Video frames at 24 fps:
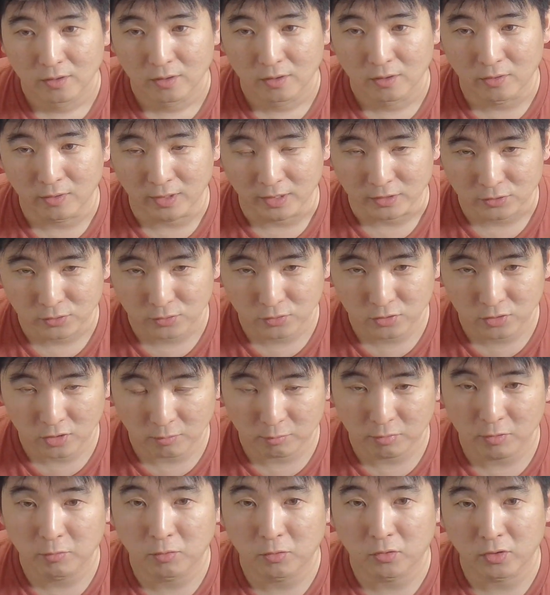All right, so a
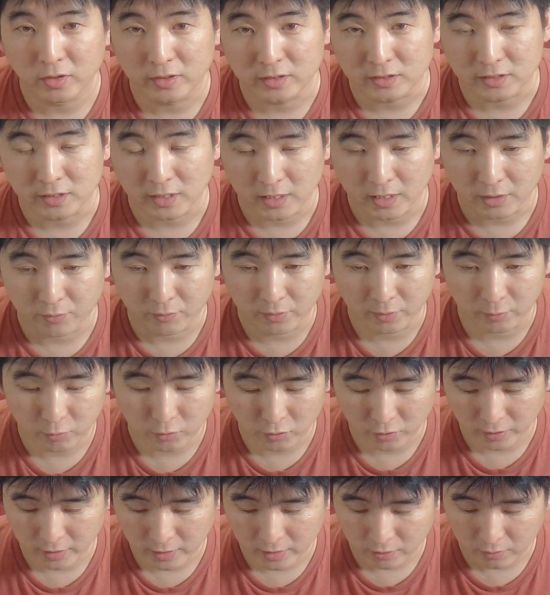couple points that I want to
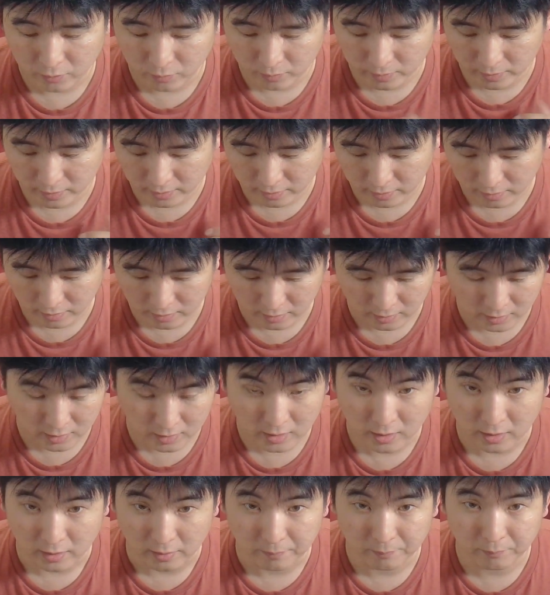point out with the
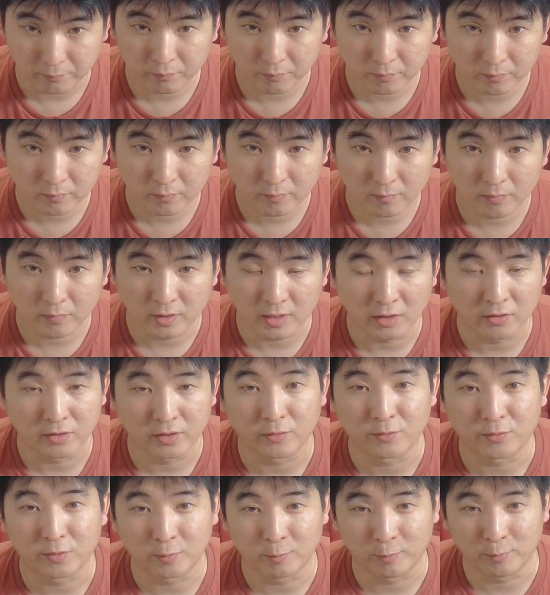kit now
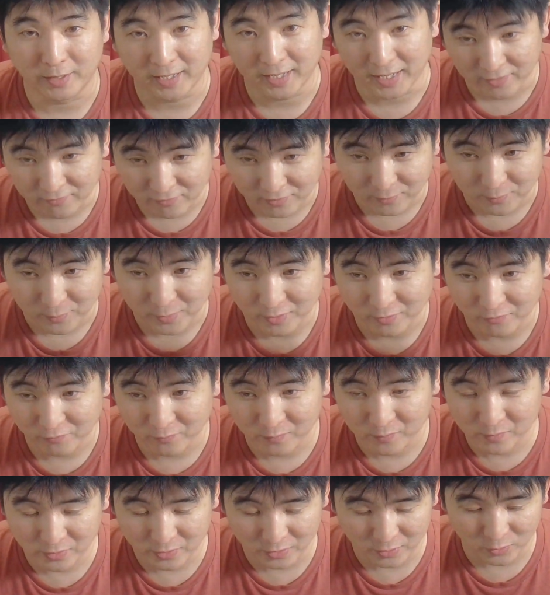that we're back from
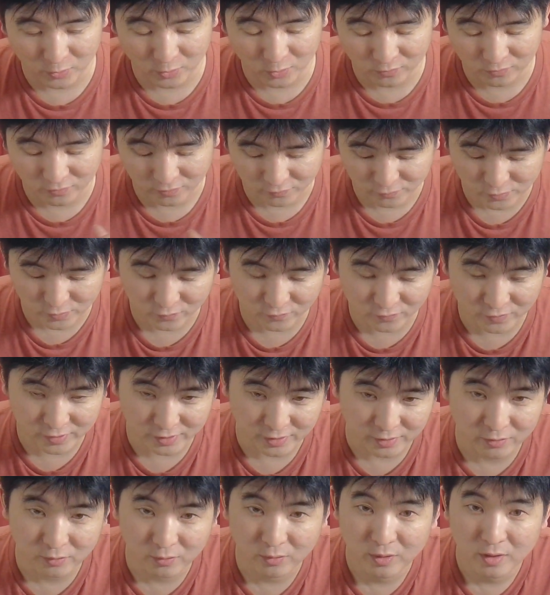the overview
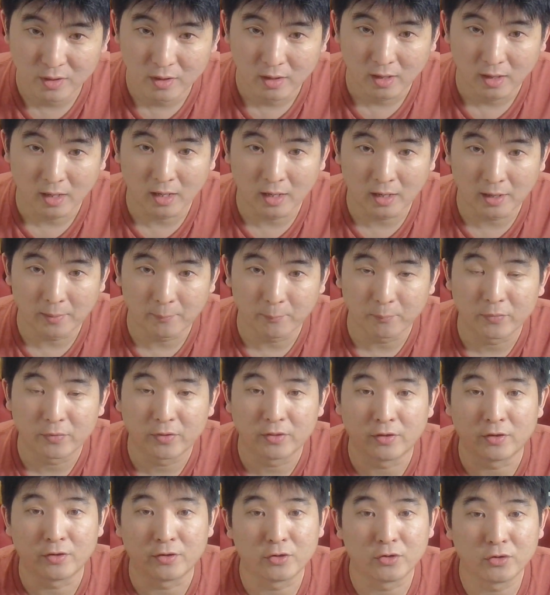video.
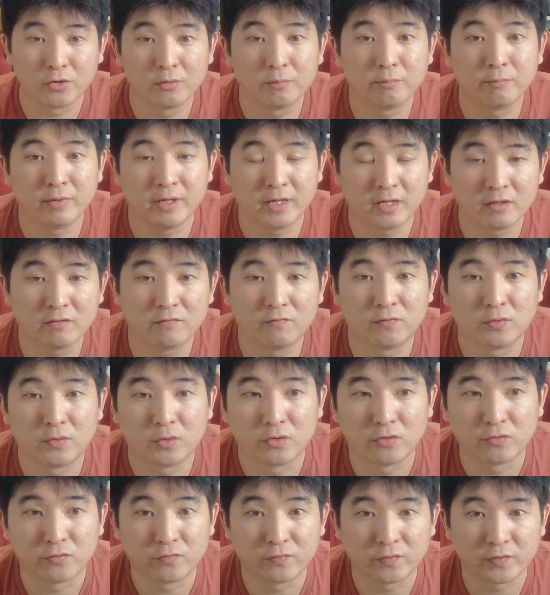The new
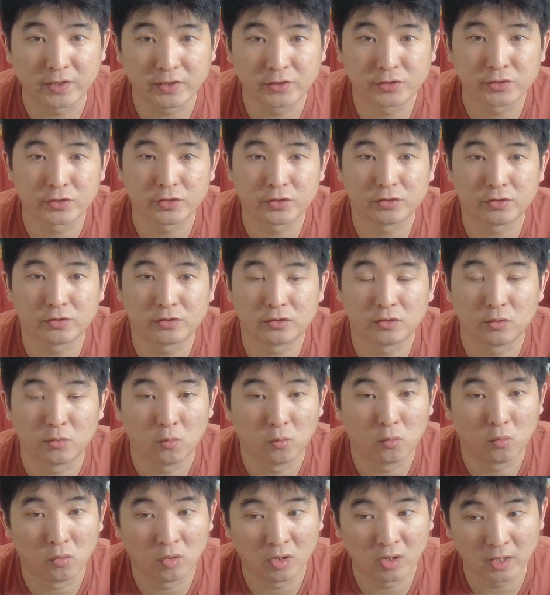manifold features
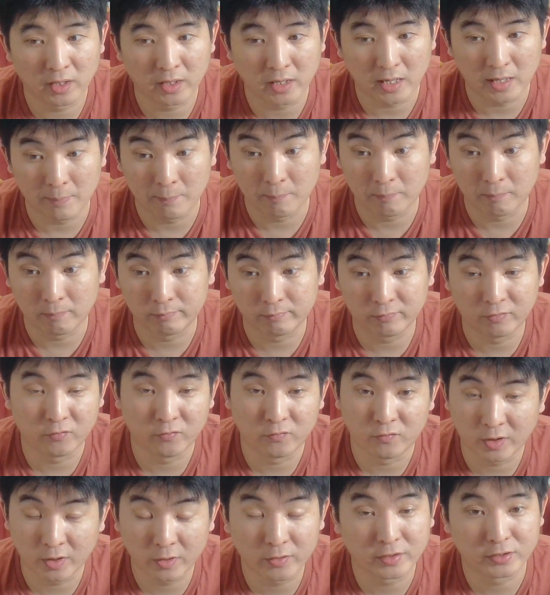a
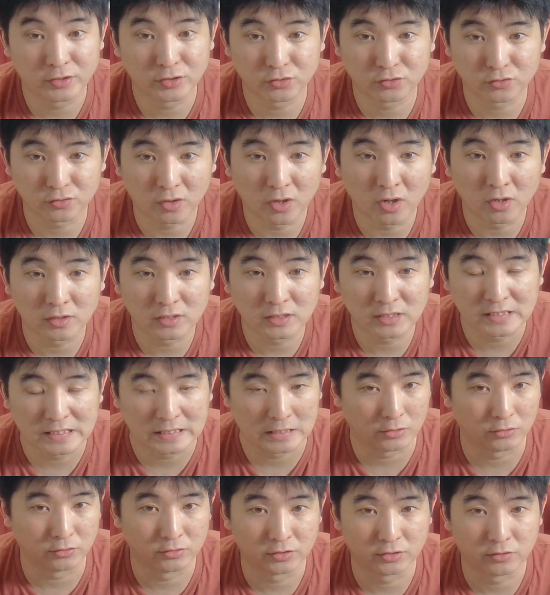very strong
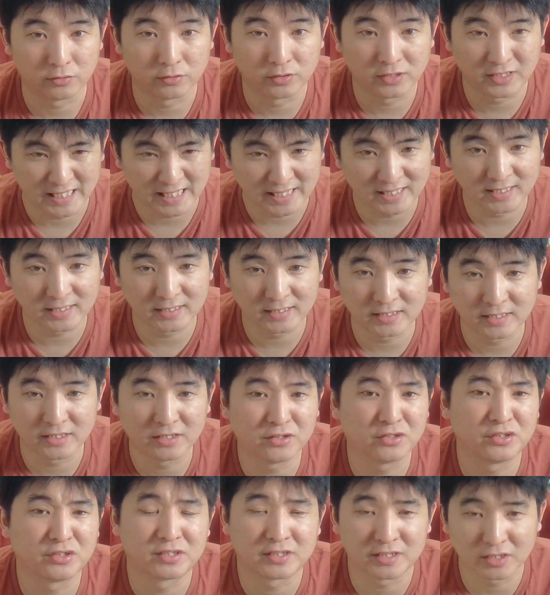steel, so stainless
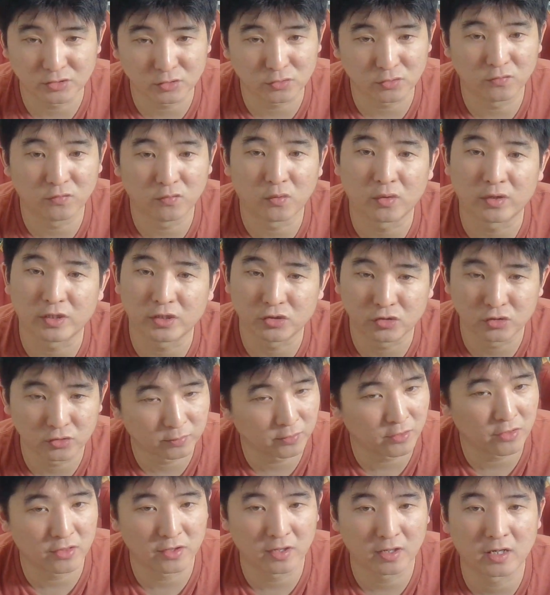steel, Schedule 40,
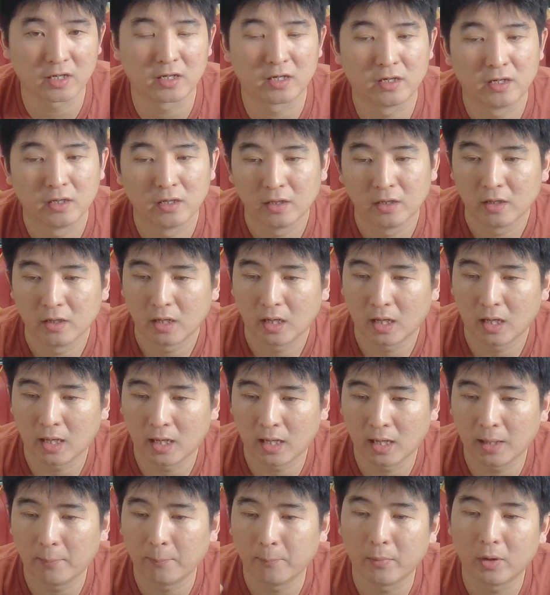super thick.
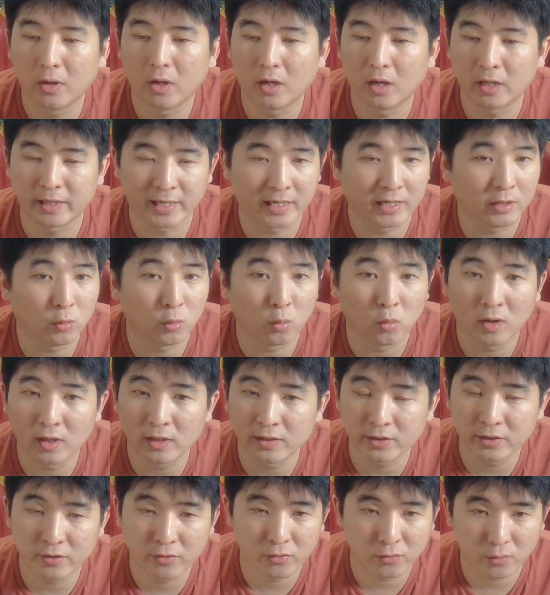Again,
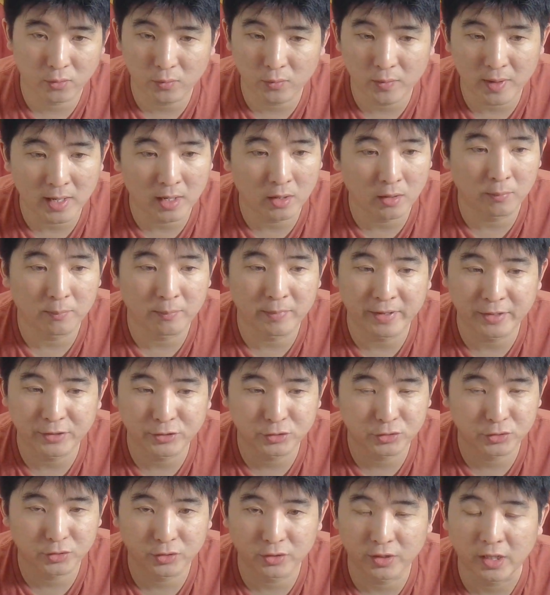welded throughout. Make
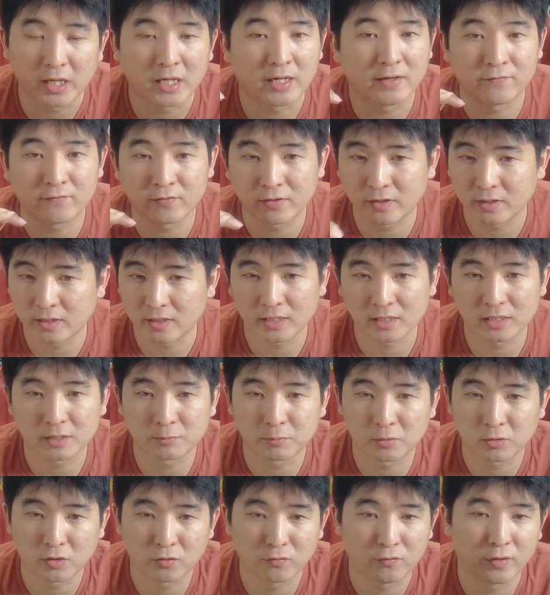sure that everything is
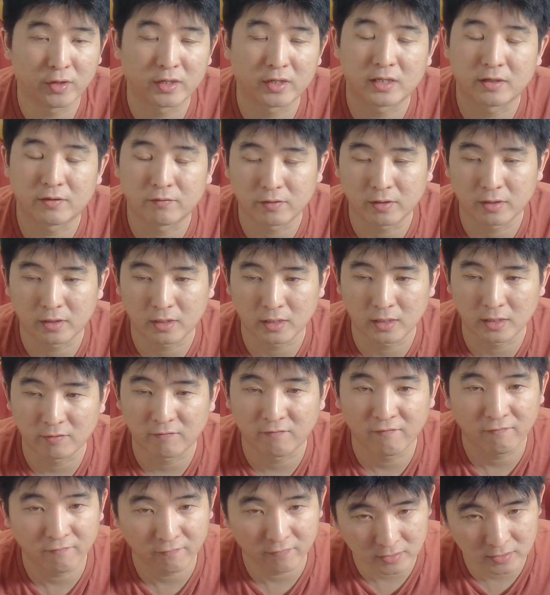perfect, everything
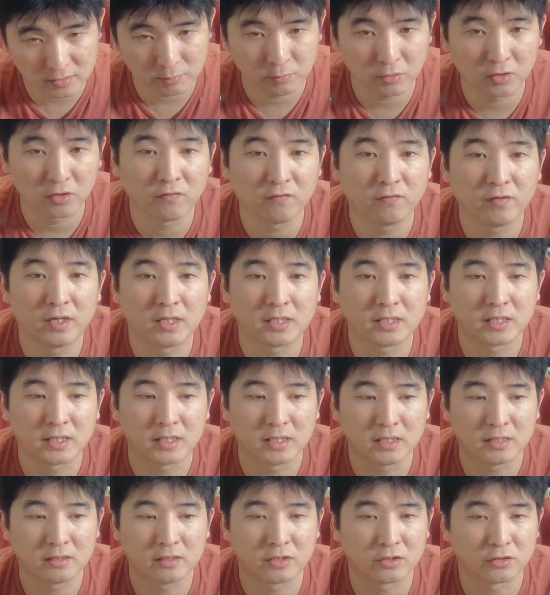fits perfect.
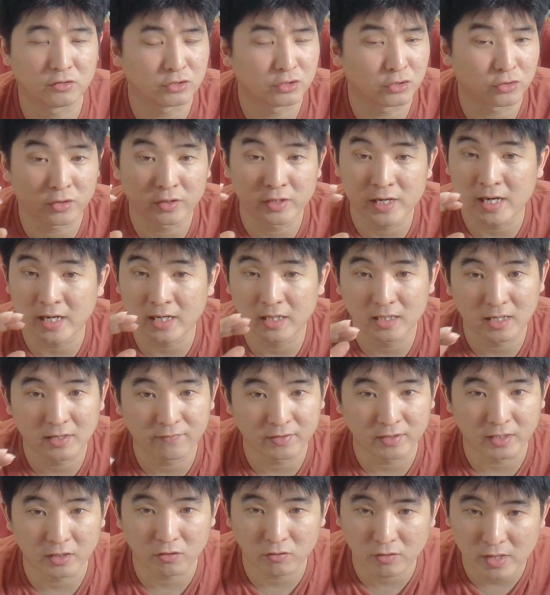That you're not going to have
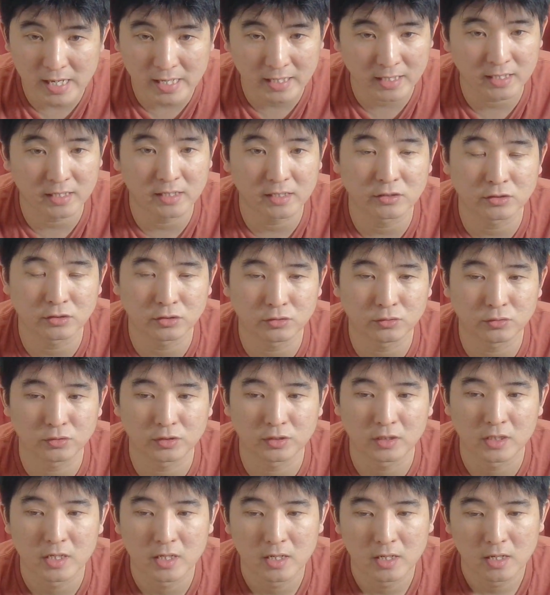any cracking
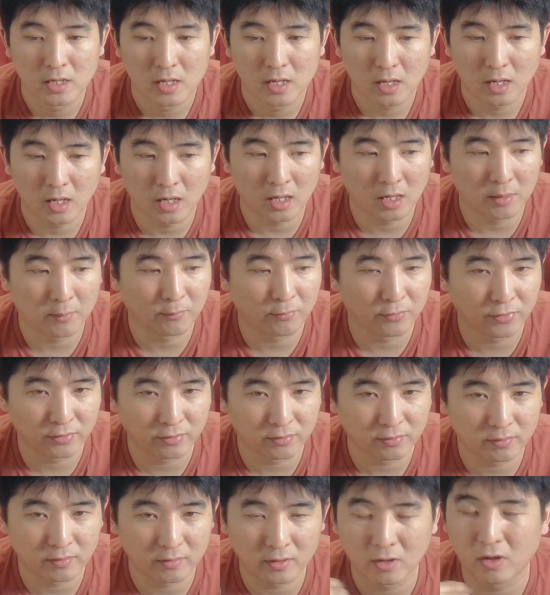issues. Um,
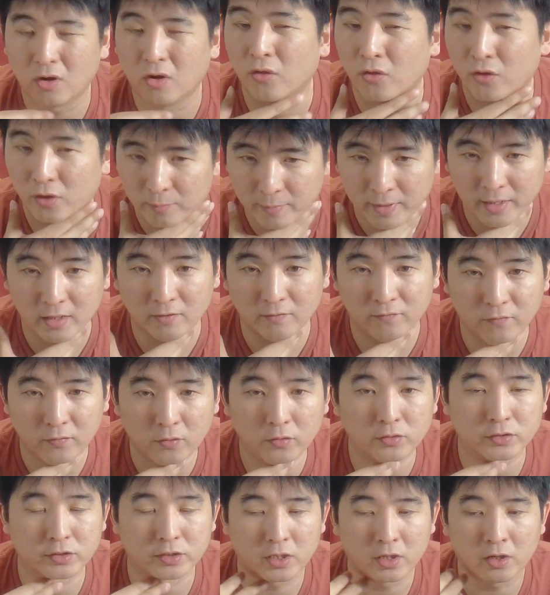Other
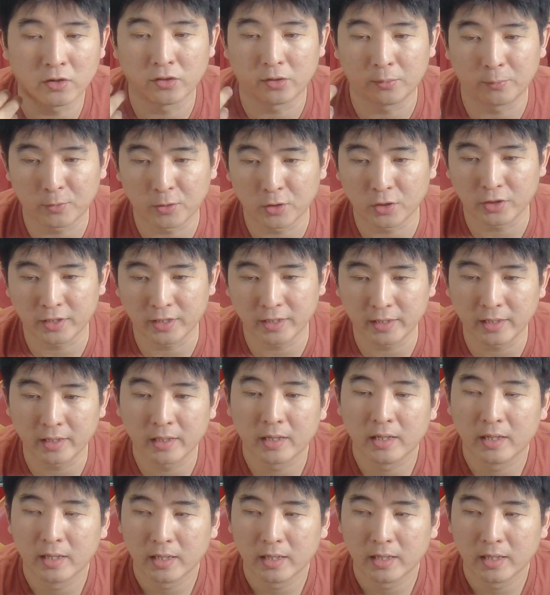manifolds on the market